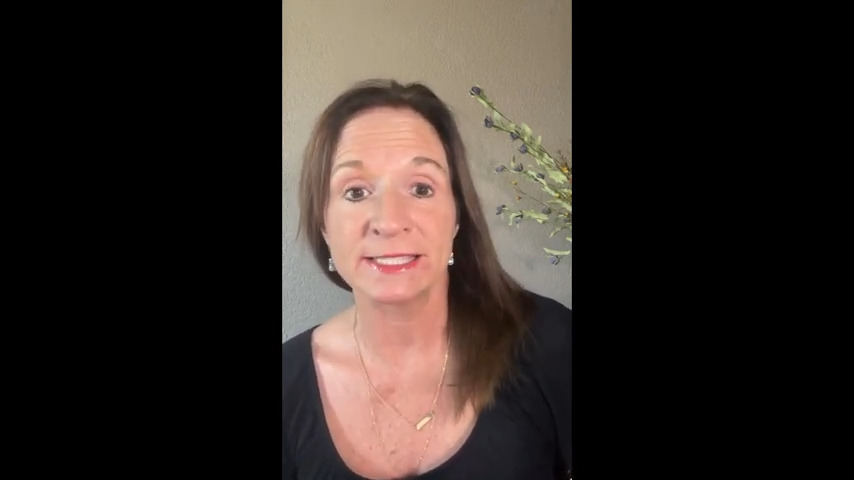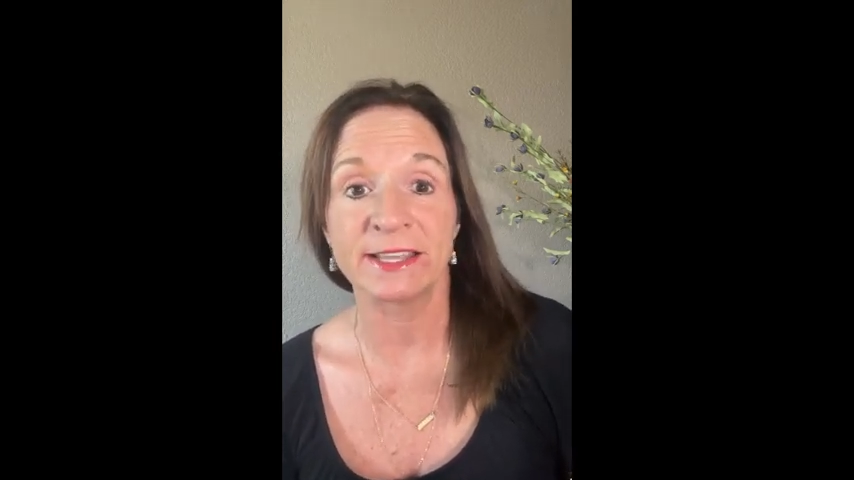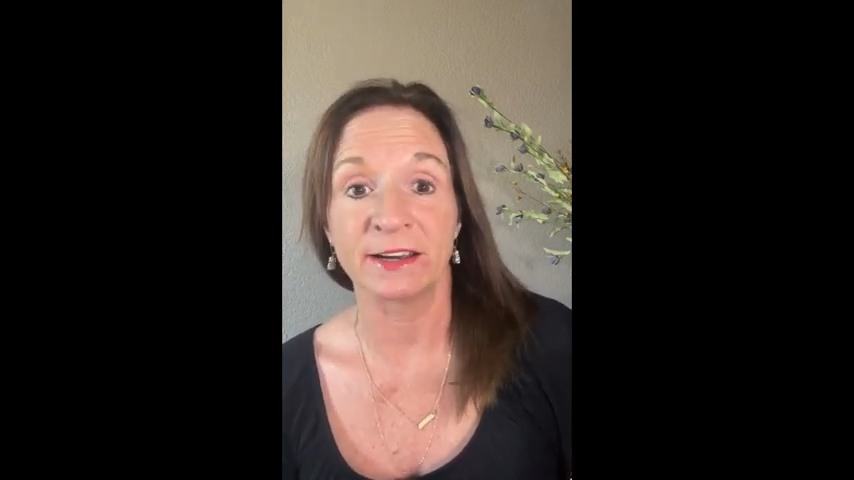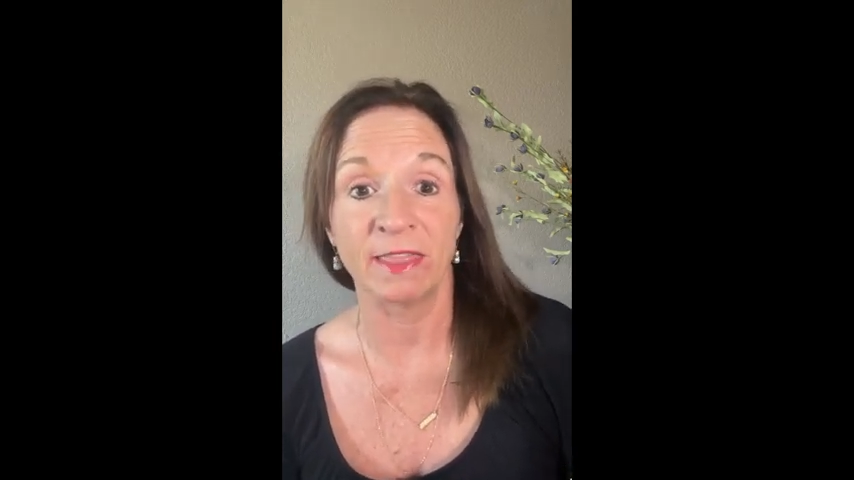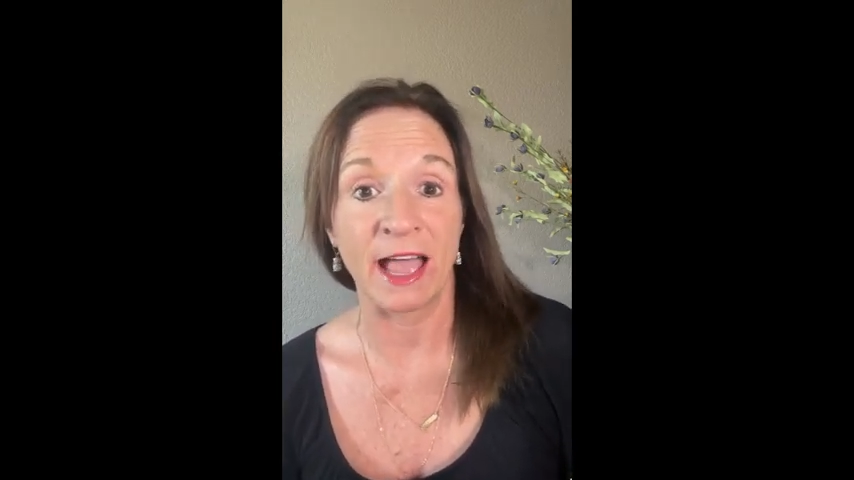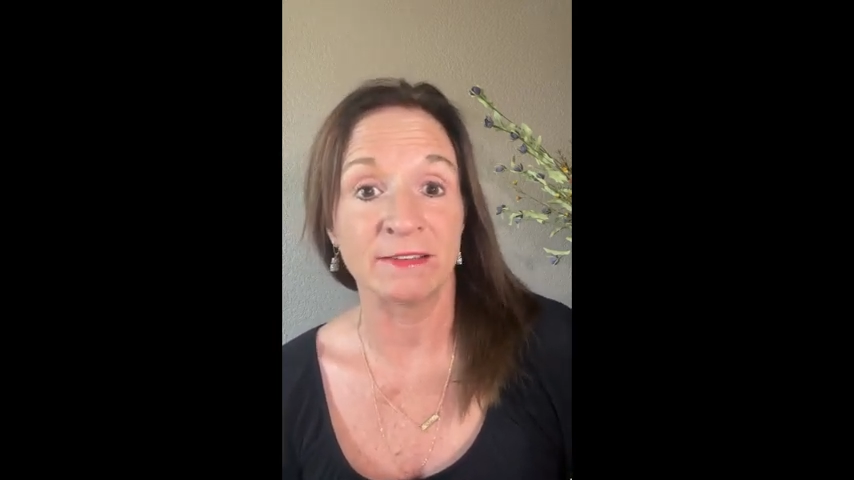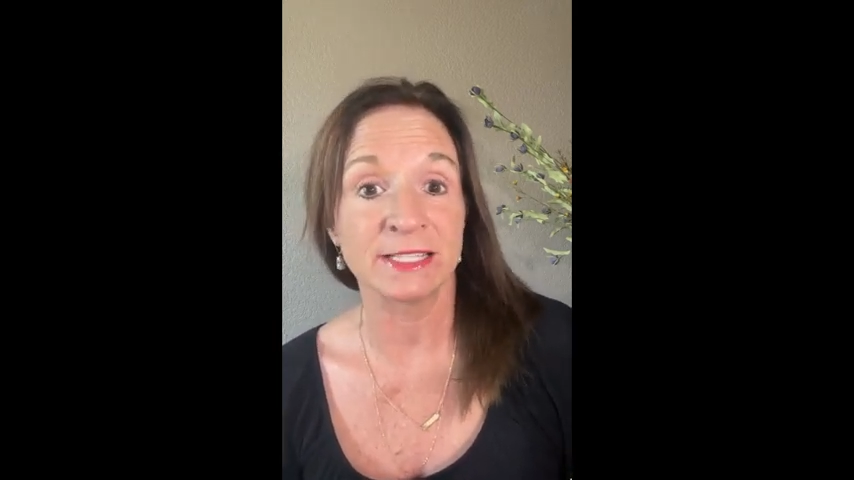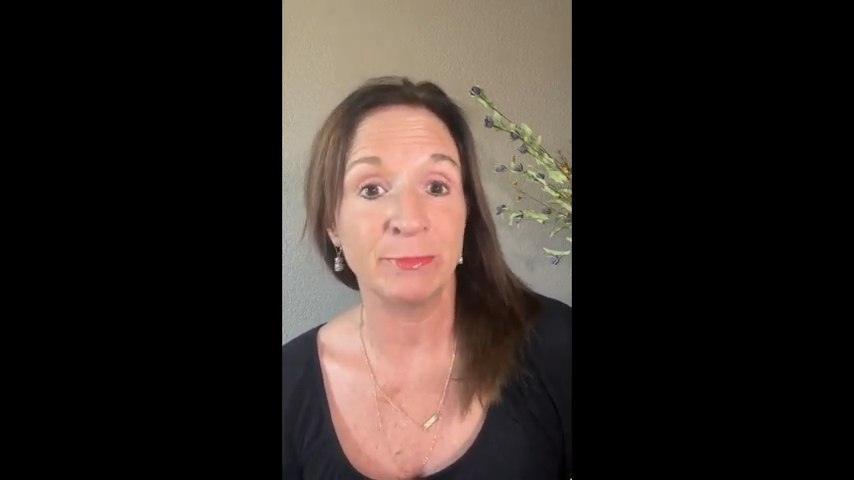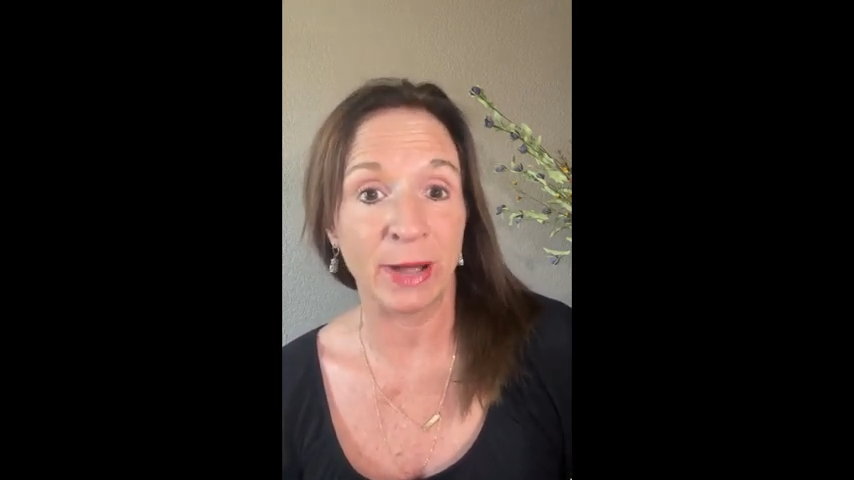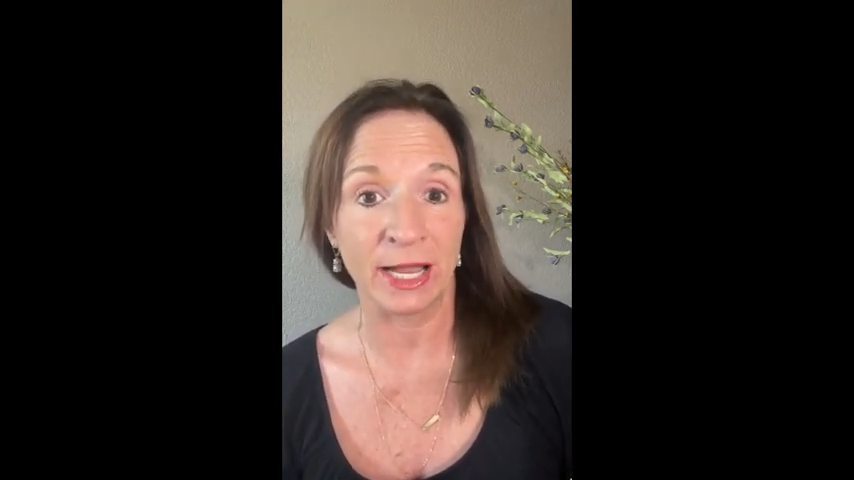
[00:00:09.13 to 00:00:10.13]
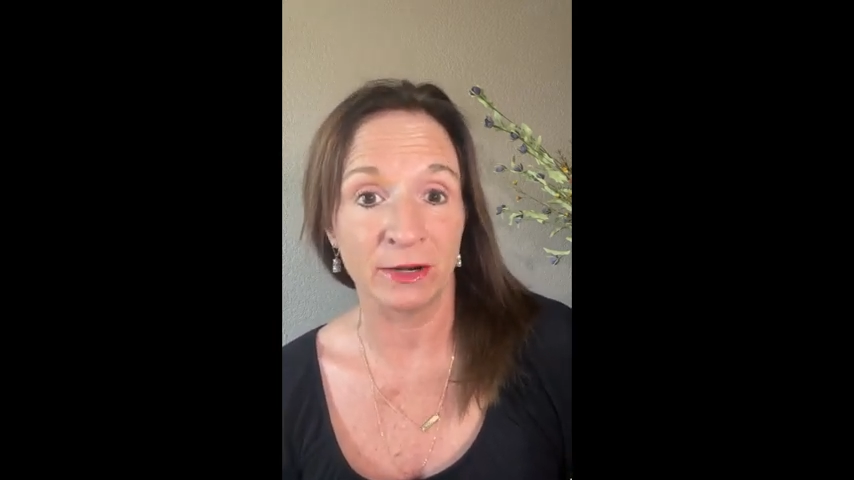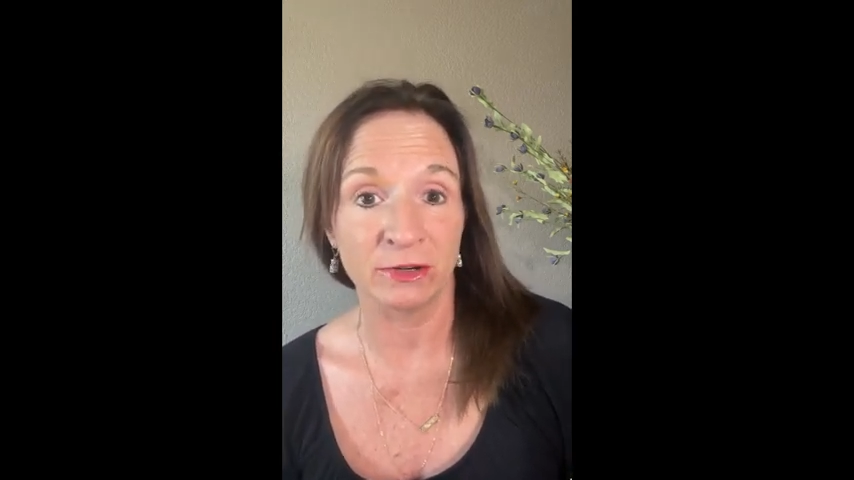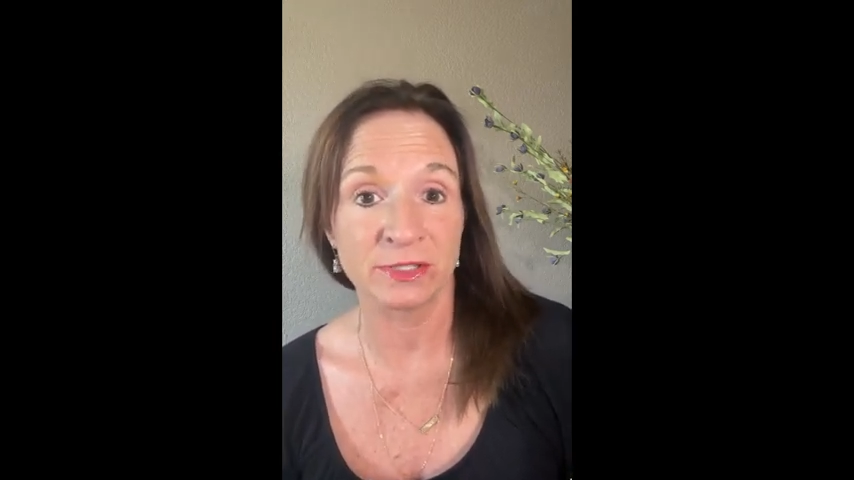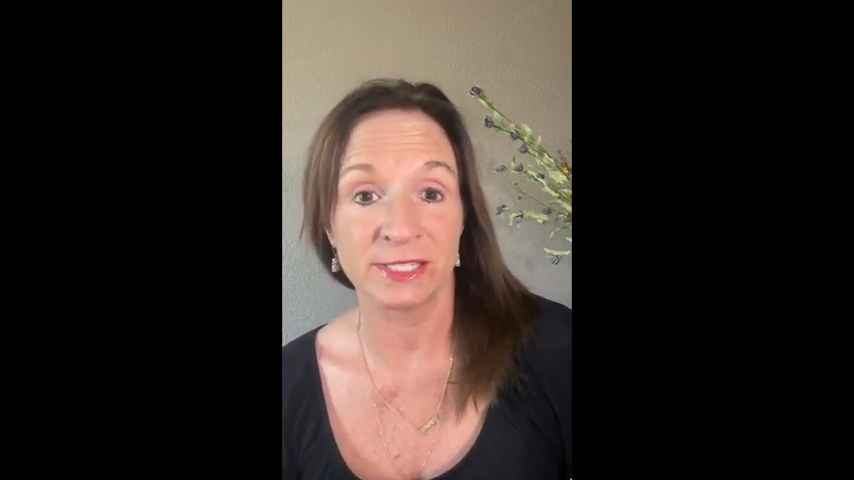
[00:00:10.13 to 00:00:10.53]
that allows a buyer to